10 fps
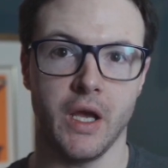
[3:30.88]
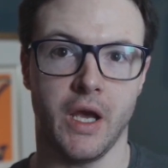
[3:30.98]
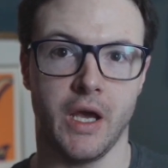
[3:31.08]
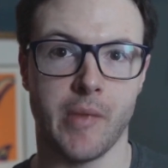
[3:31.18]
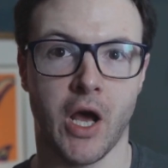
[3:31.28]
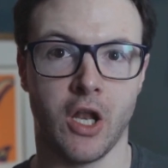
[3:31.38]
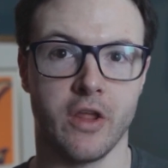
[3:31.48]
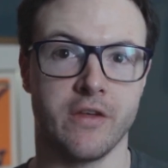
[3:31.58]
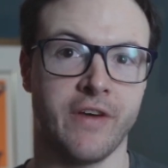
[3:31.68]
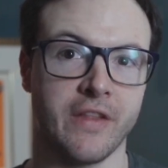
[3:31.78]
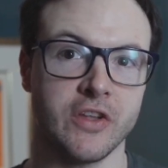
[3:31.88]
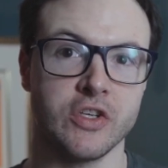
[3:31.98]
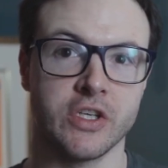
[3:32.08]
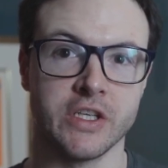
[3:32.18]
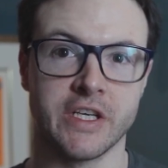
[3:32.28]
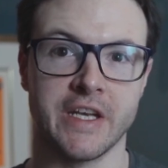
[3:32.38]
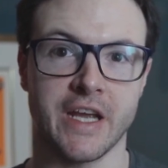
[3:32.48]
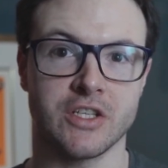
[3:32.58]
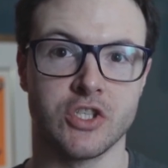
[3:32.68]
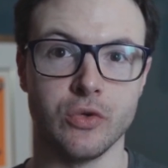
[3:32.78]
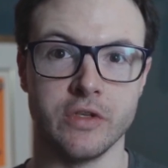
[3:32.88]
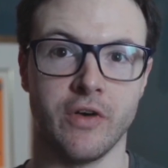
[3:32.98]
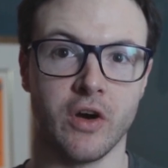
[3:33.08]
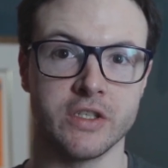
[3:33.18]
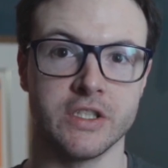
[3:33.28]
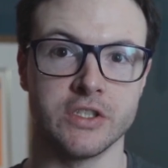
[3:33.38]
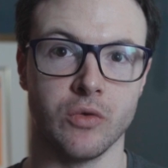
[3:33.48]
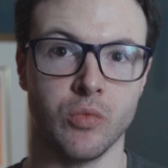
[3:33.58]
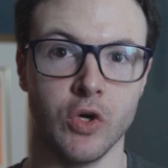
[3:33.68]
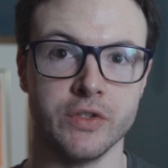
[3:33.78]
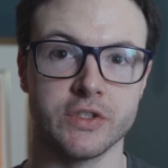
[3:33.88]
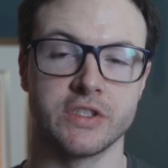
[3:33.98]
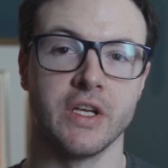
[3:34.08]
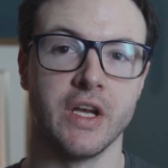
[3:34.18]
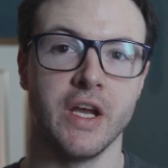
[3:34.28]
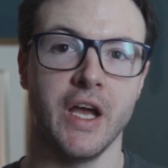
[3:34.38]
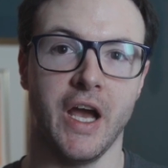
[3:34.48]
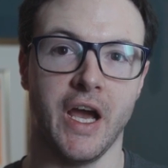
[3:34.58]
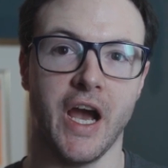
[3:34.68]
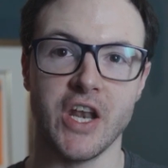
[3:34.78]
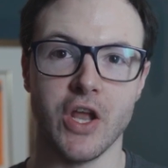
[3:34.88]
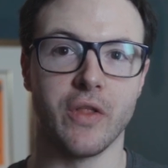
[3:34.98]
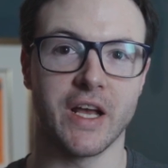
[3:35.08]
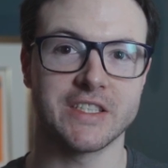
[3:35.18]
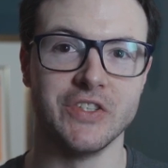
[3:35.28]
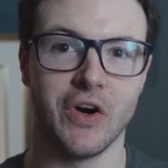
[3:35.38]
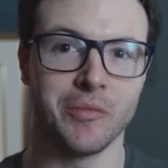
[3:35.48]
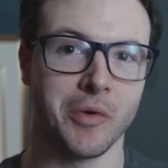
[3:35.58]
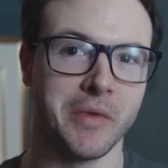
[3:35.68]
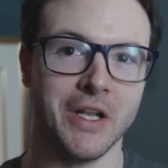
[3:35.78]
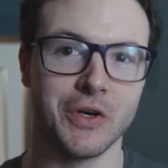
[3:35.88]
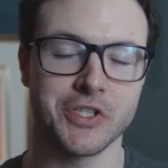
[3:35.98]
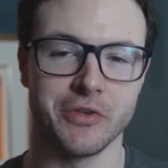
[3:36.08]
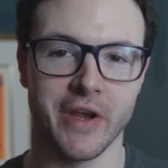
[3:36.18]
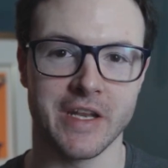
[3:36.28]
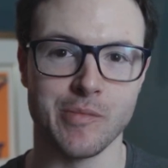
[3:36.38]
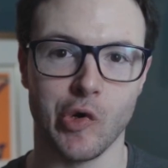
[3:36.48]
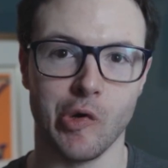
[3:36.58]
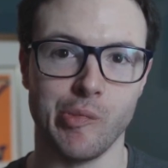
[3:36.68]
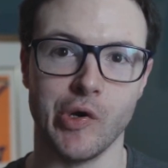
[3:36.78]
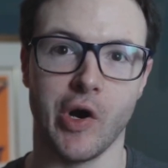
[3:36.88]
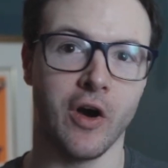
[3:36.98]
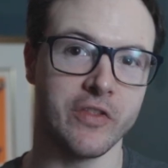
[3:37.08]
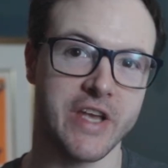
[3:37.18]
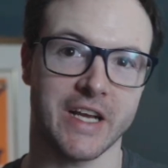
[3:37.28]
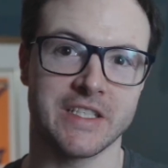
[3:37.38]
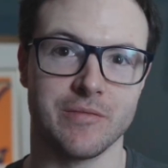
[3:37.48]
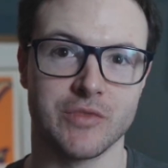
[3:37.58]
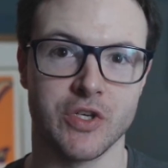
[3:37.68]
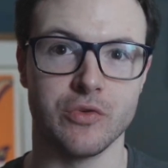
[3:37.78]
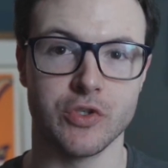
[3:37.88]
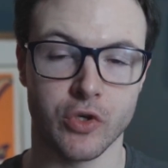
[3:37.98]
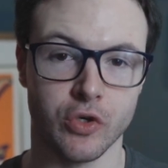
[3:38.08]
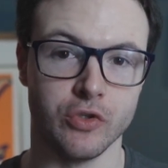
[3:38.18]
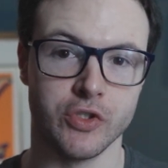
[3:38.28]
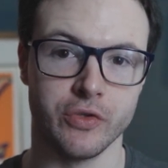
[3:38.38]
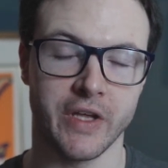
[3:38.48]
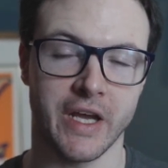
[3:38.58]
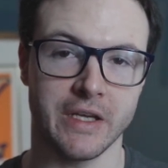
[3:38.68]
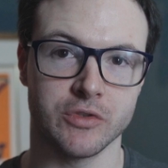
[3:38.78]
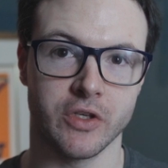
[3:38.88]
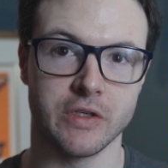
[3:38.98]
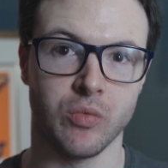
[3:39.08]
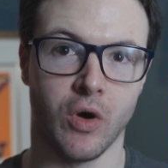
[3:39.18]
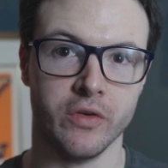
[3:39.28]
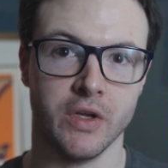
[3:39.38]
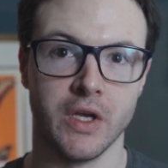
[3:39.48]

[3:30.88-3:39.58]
I like the fact that you can connect 2 devices at once. I know that's not probably a luxury anymore, but on the XM2s, you couldn't do that. It was only one.